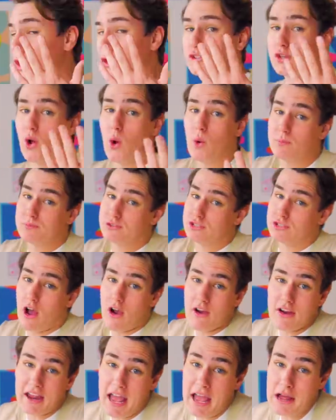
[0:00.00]
So
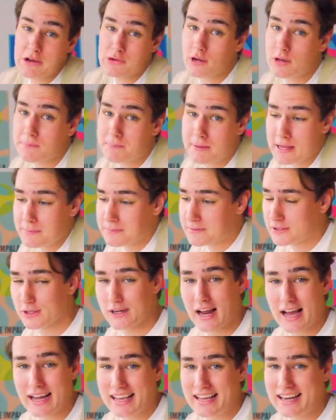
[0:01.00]
sorry, Android peeps,
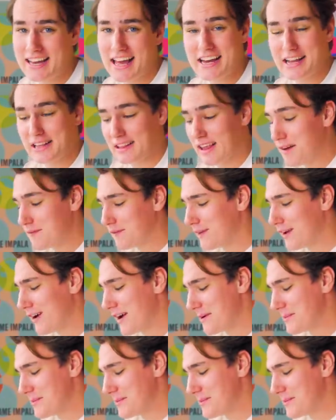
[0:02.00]
you're not getting any love here.